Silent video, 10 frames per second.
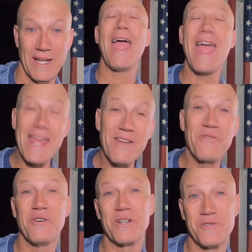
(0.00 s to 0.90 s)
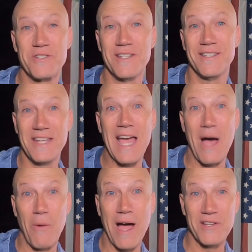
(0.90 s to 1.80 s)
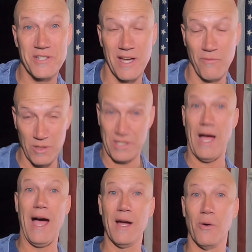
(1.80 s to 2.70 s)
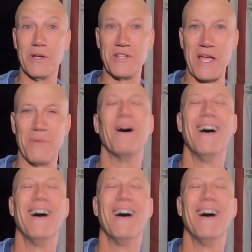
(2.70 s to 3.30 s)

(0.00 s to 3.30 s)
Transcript: And if you're interested in DIY stuff, which I always am,